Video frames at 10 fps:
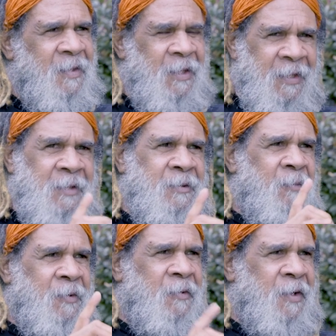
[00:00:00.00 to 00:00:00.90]
So that's
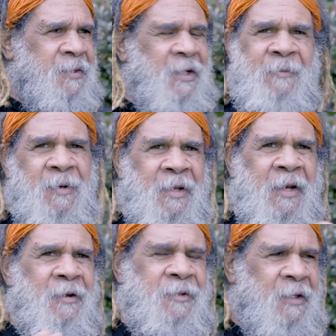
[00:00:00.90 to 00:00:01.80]
what we're trying to say, but
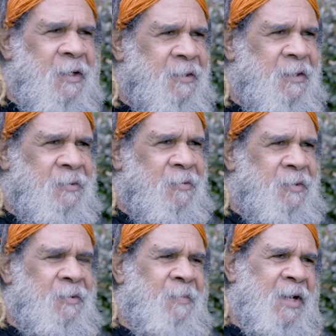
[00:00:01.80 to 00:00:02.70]
they don't tell us these
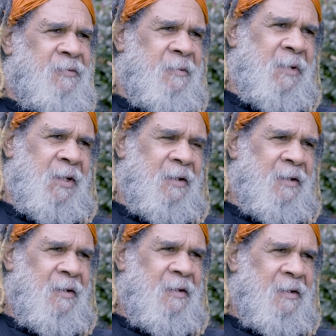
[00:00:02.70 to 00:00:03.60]
stories in the mainstream media,
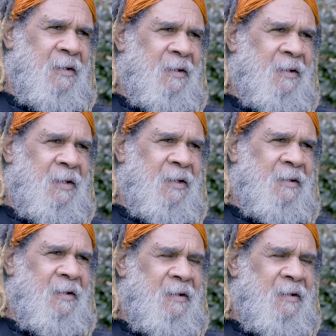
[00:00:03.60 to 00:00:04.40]
you know?